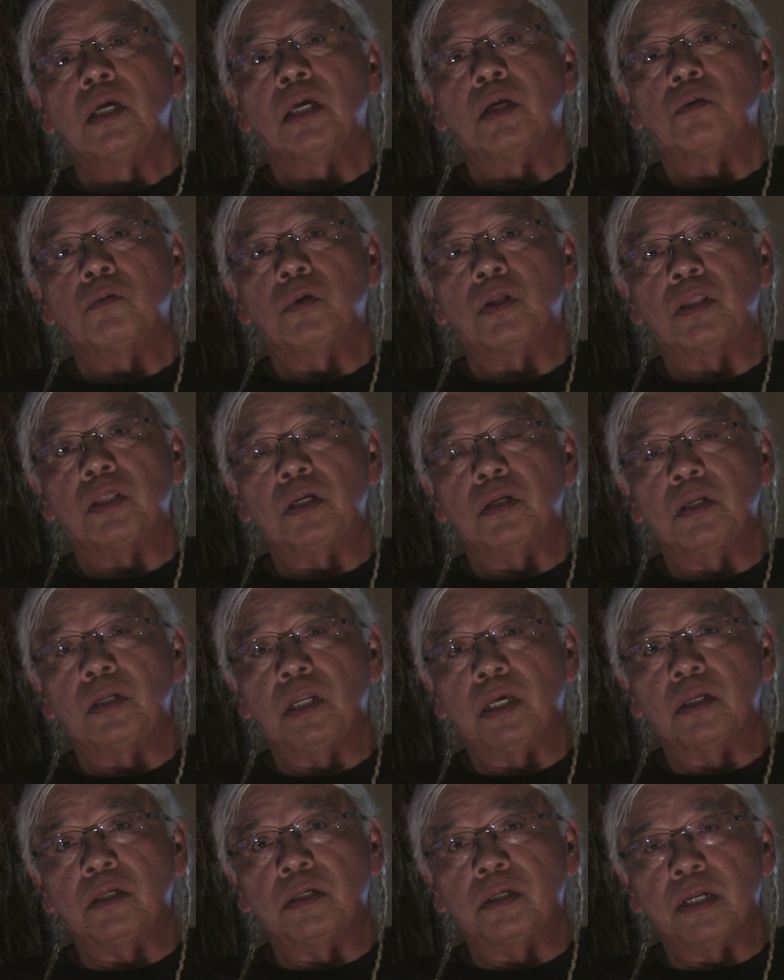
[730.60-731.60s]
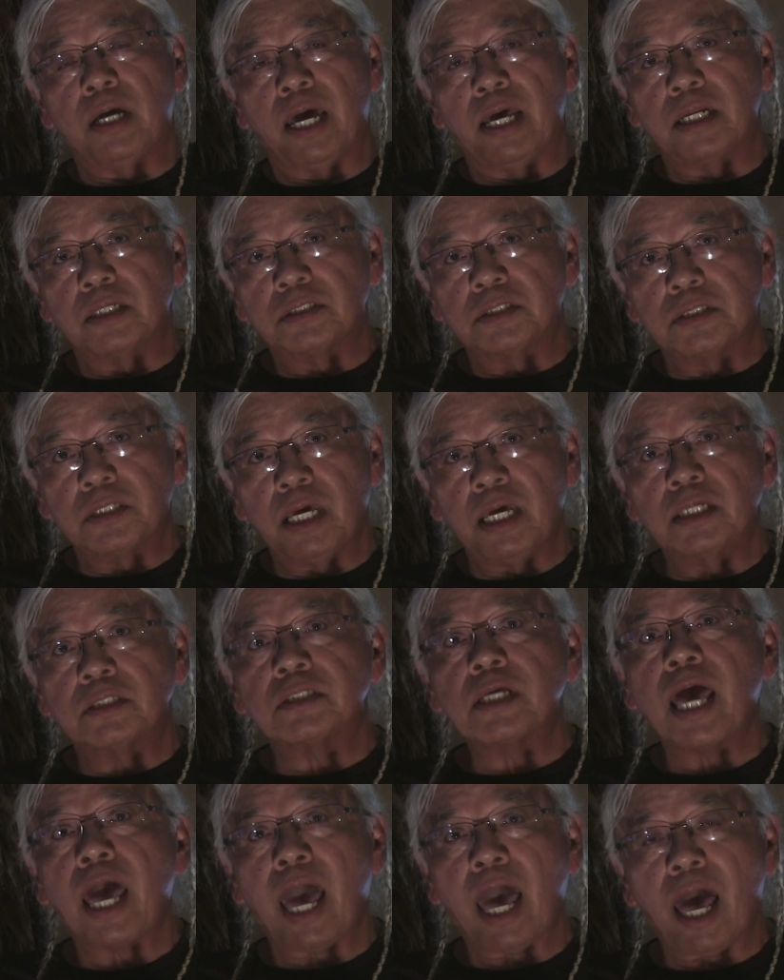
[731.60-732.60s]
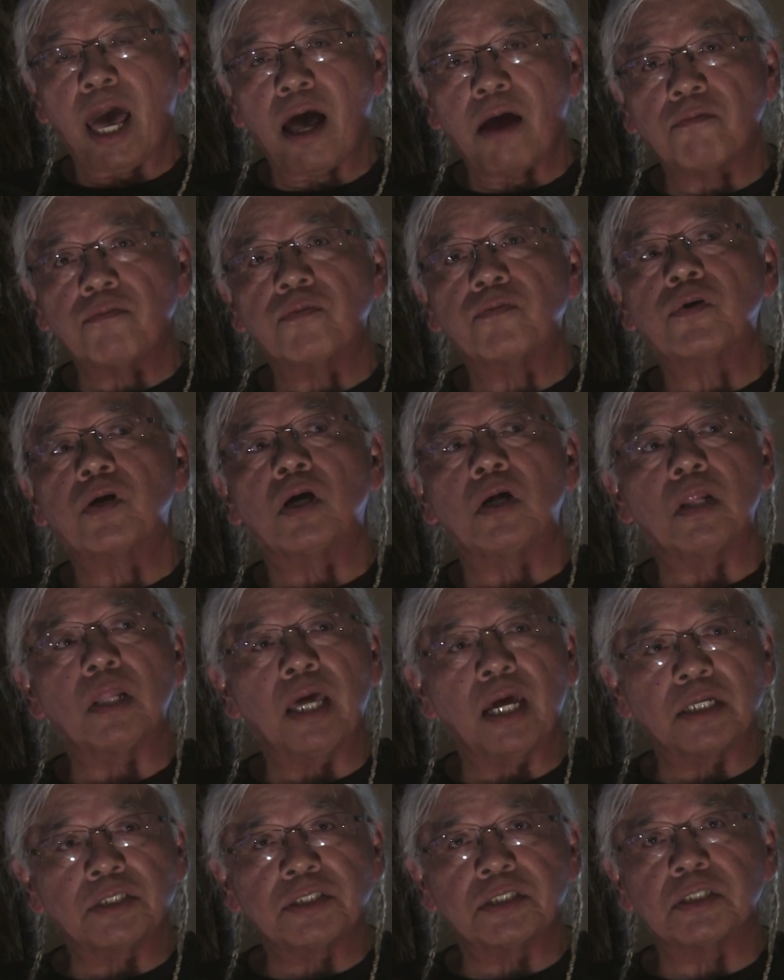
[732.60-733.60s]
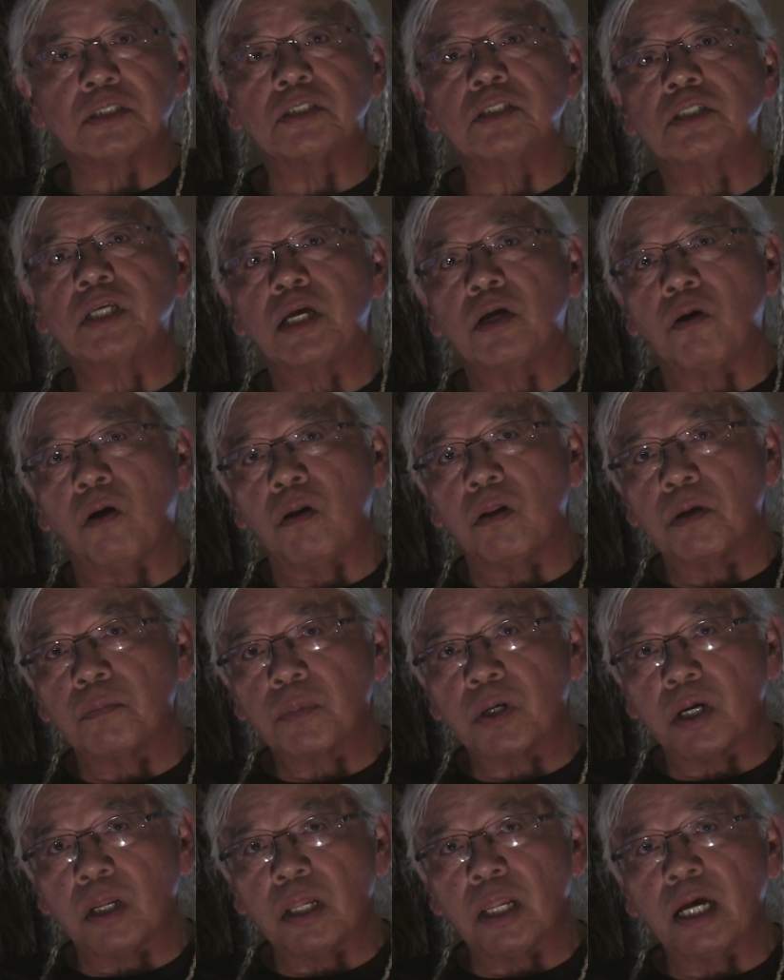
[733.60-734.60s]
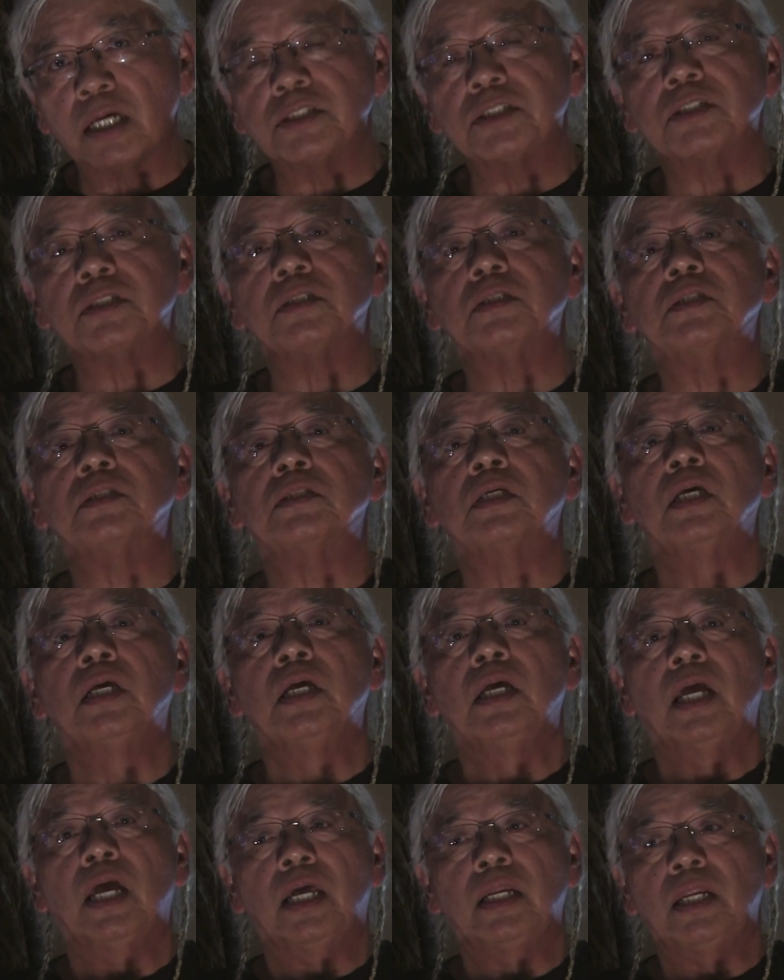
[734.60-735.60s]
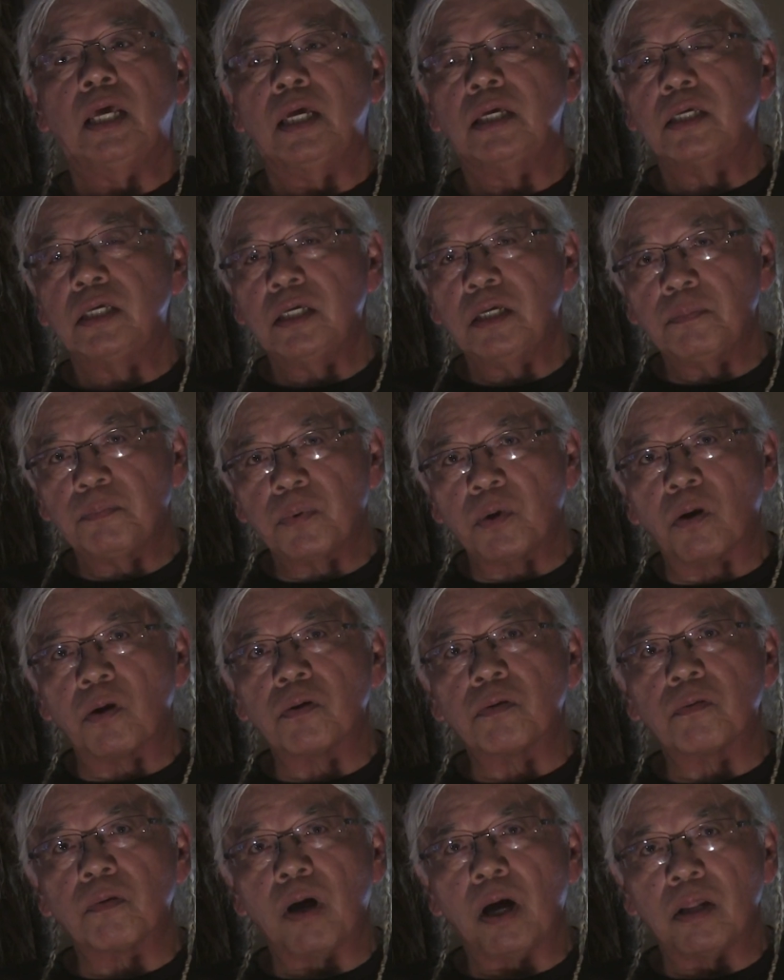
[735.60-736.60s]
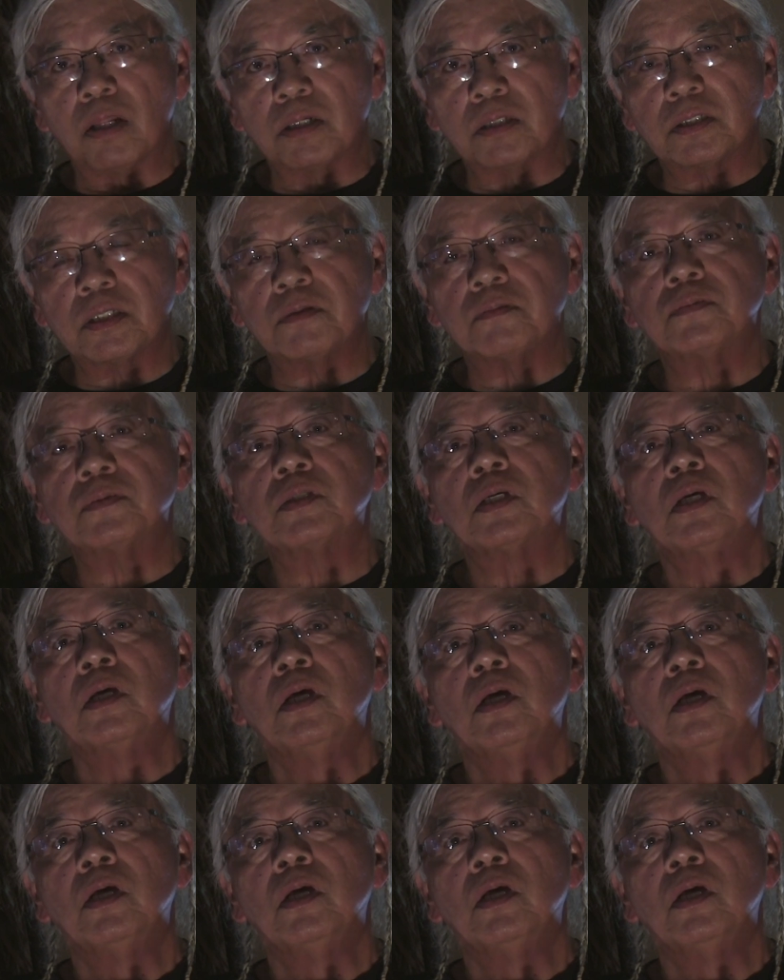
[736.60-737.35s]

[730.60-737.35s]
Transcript: within the United States have collections. They call them collections, and they keep our relatives.